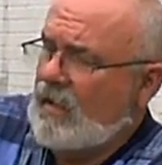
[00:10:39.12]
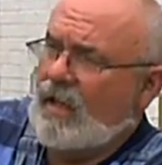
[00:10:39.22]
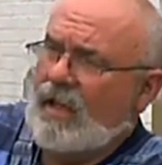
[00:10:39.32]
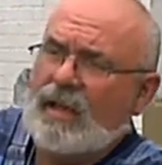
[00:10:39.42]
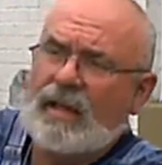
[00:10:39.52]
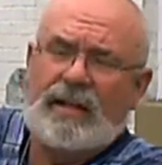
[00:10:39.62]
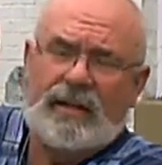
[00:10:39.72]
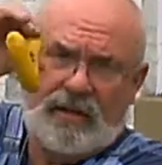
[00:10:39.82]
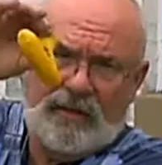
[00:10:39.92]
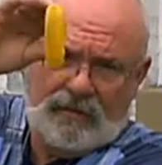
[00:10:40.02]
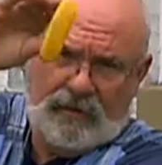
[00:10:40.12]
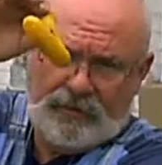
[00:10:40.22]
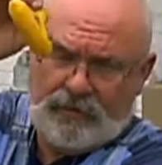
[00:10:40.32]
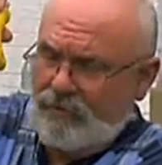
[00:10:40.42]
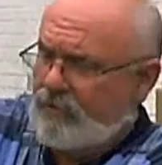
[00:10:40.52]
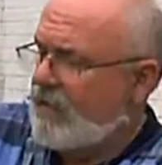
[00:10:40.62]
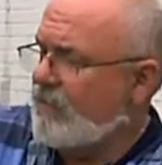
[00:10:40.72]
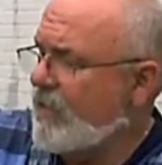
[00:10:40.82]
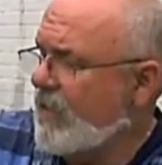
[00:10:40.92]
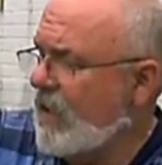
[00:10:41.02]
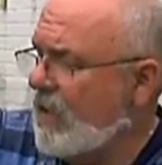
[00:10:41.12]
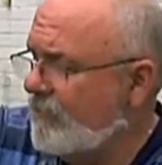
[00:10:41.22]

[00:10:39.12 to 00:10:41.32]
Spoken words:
And another little screwdriver thingy.